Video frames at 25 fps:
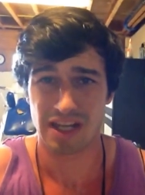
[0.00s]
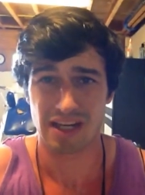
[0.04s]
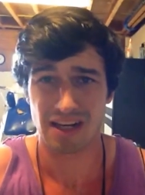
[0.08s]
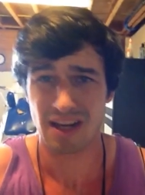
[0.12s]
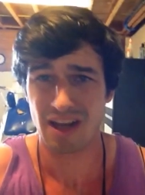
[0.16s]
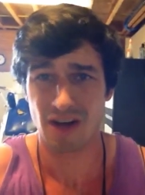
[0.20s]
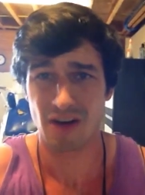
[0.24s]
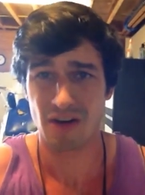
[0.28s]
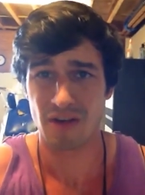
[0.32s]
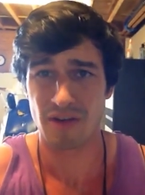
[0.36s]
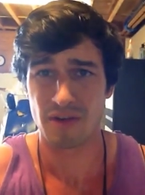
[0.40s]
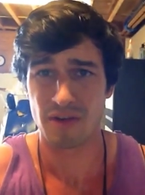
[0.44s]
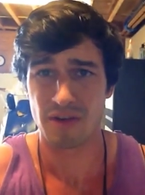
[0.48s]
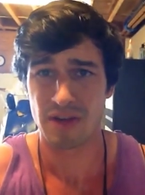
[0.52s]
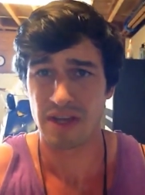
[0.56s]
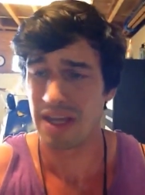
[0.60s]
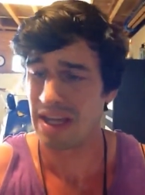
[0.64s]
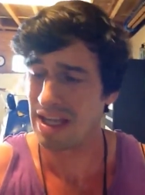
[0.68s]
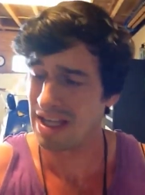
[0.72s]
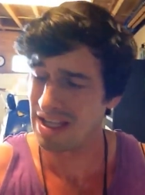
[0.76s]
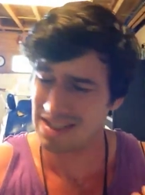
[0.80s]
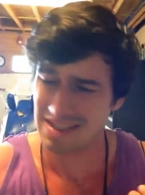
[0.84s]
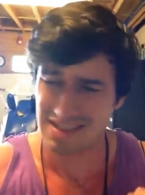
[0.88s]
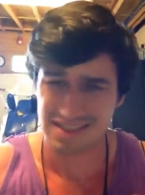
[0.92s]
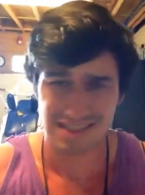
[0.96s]
No,
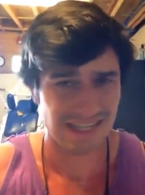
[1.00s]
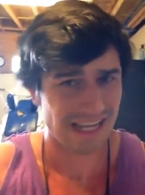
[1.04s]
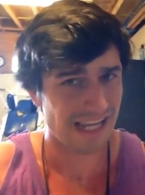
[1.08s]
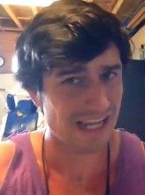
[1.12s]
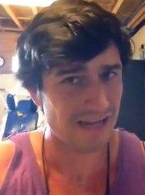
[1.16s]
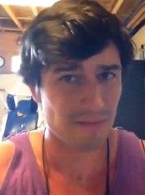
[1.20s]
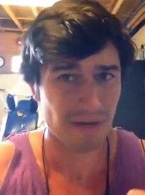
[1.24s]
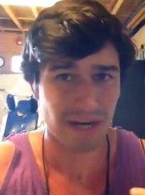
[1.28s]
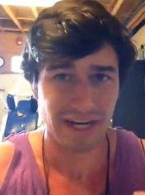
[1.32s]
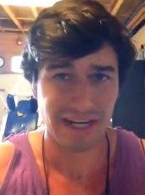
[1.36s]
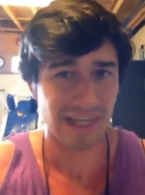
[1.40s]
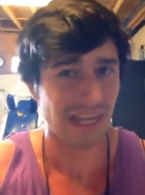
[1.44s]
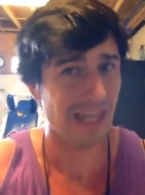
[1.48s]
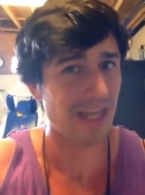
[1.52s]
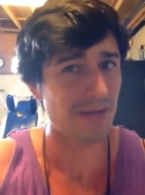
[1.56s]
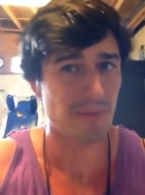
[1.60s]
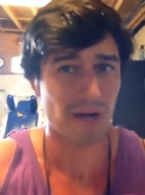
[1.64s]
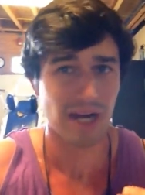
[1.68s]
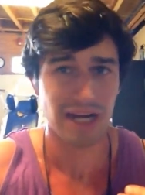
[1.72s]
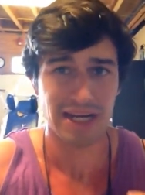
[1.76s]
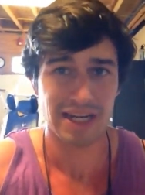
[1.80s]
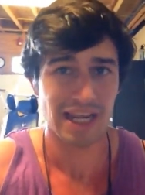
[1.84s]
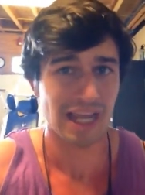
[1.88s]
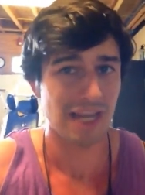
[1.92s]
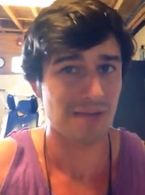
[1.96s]
it's day by day
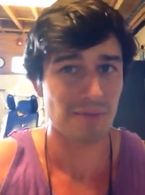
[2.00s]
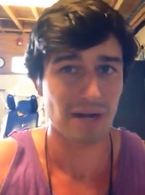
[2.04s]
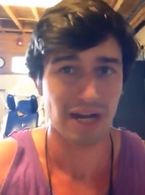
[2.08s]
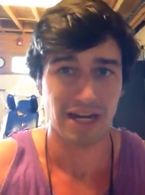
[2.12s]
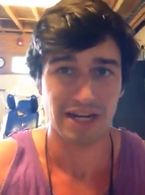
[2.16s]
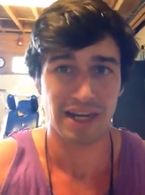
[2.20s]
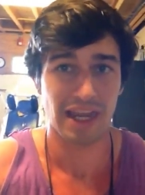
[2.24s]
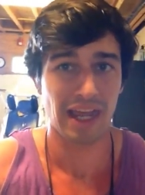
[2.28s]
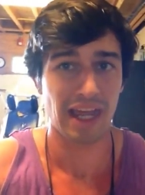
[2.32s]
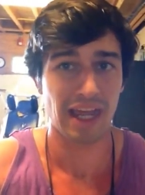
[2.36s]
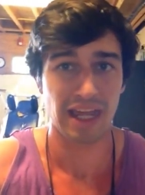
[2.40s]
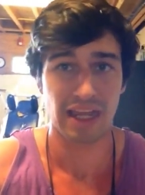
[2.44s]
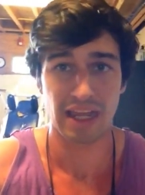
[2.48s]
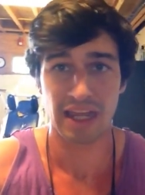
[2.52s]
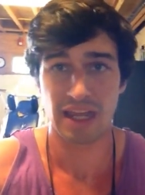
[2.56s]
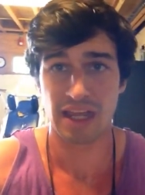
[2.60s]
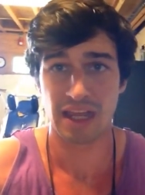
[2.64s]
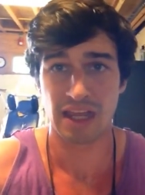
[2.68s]
by day by day.